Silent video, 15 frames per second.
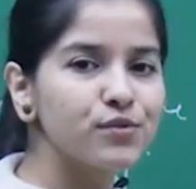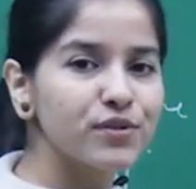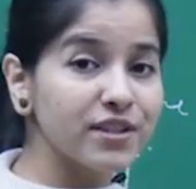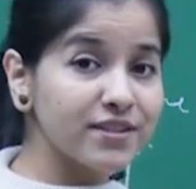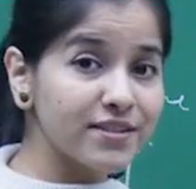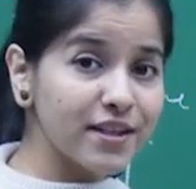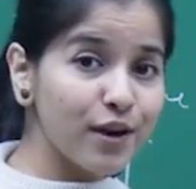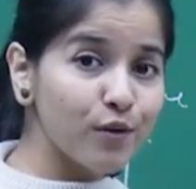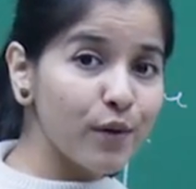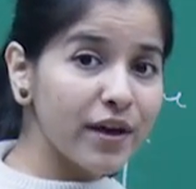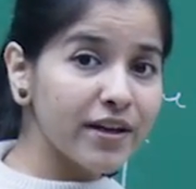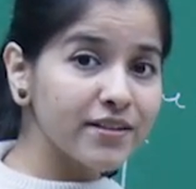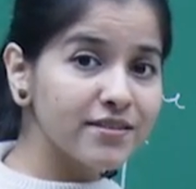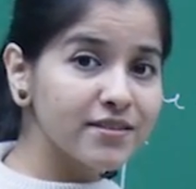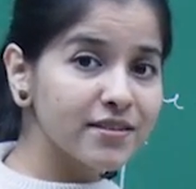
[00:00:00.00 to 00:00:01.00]
which are still
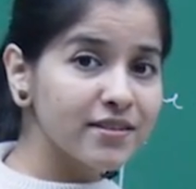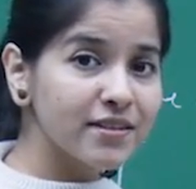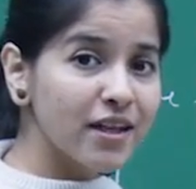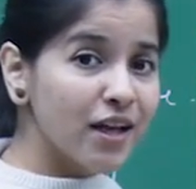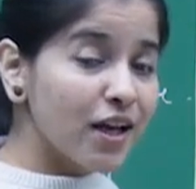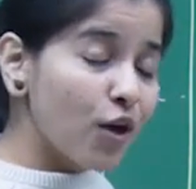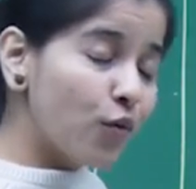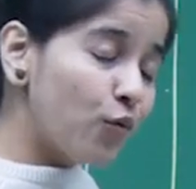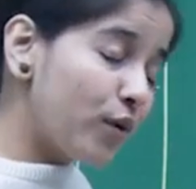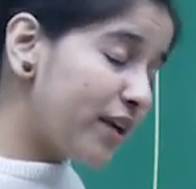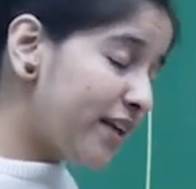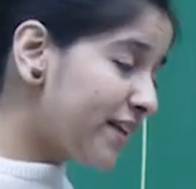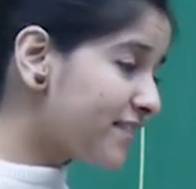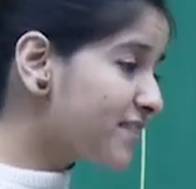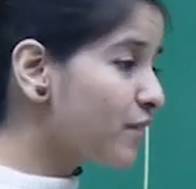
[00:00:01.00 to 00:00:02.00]
vacant. We
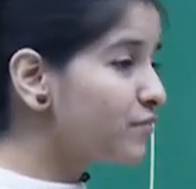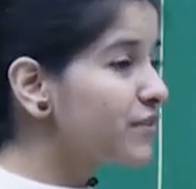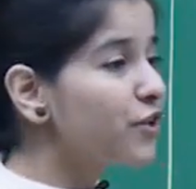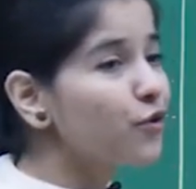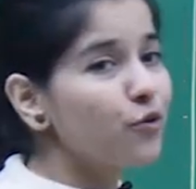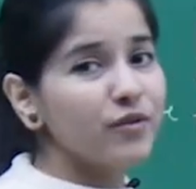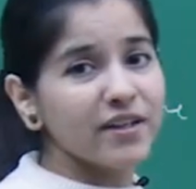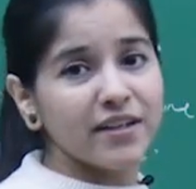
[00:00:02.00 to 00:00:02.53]
need something over